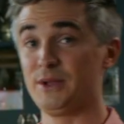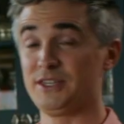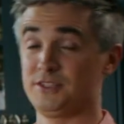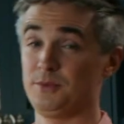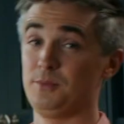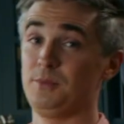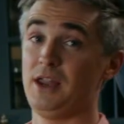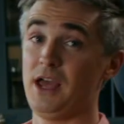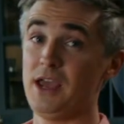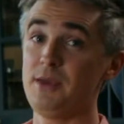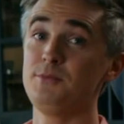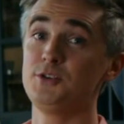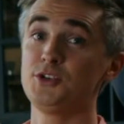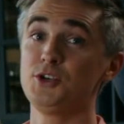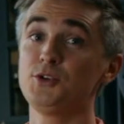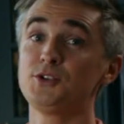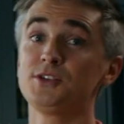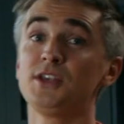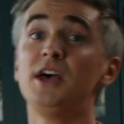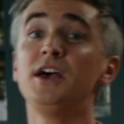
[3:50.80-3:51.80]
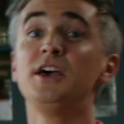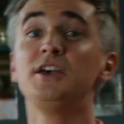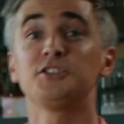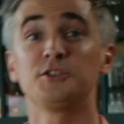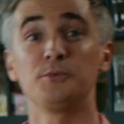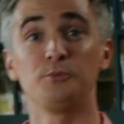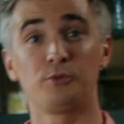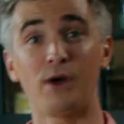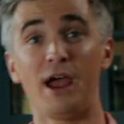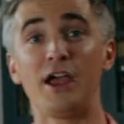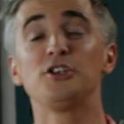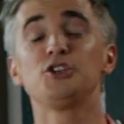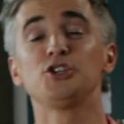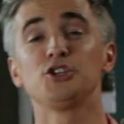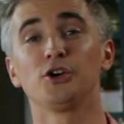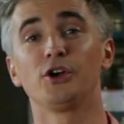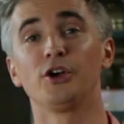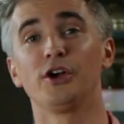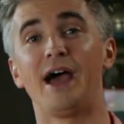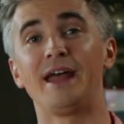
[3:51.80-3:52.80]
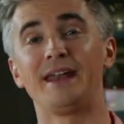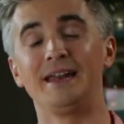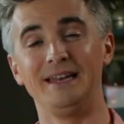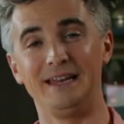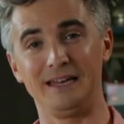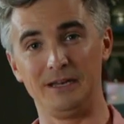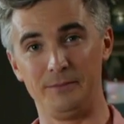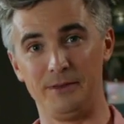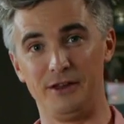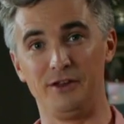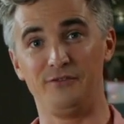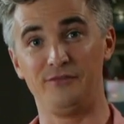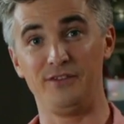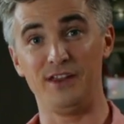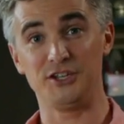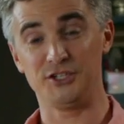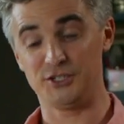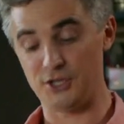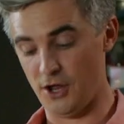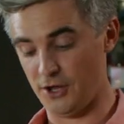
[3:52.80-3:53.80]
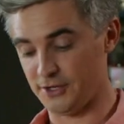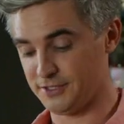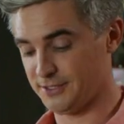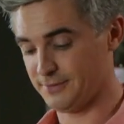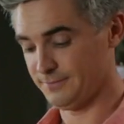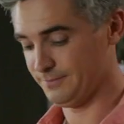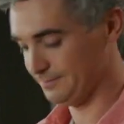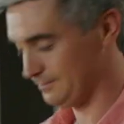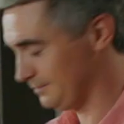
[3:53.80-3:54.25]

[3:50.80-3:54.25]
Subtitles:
with some lime juice, some brown sugar, and a little bit of fish sauce.